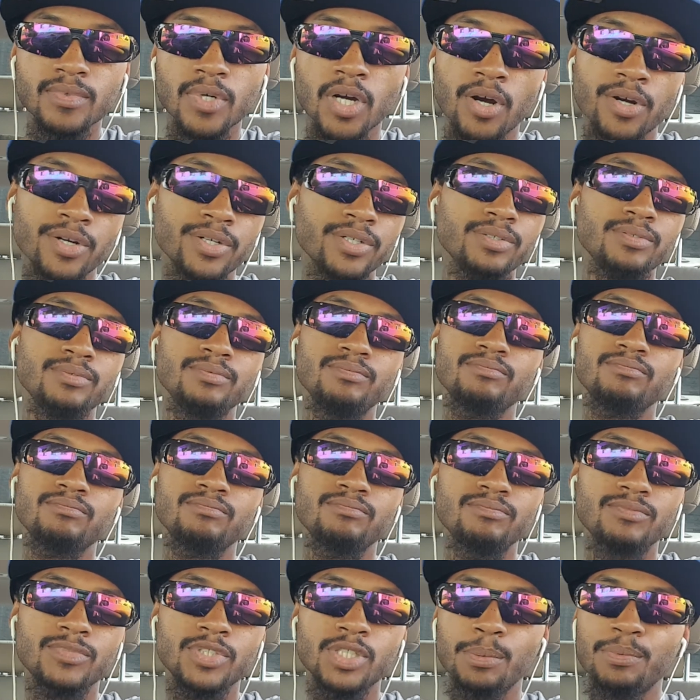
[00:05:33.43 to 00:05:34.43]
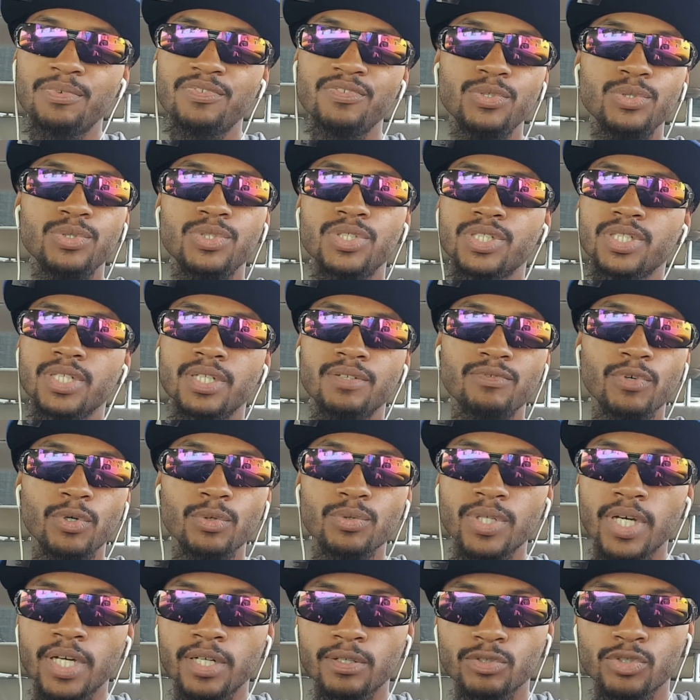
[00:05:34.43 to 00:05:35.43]
Are some of you just going to
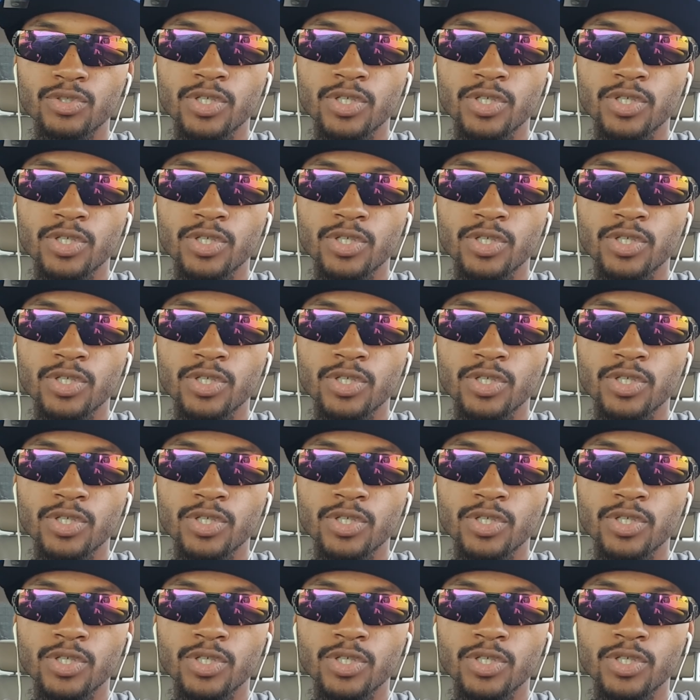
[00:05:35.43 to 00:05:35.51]
vote Donald